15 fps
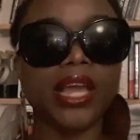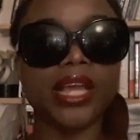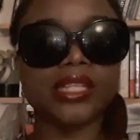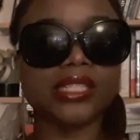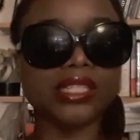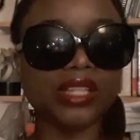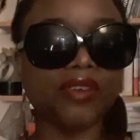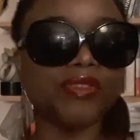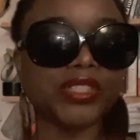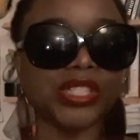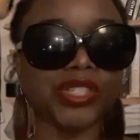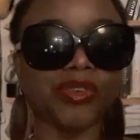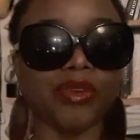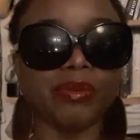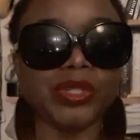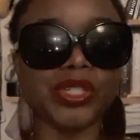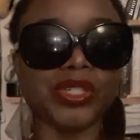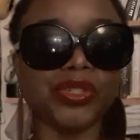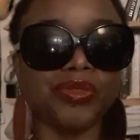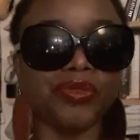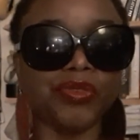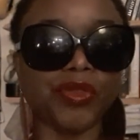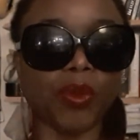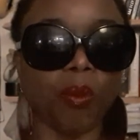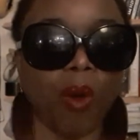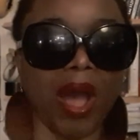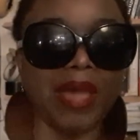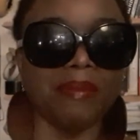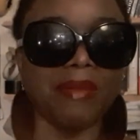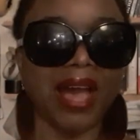it's another description for the white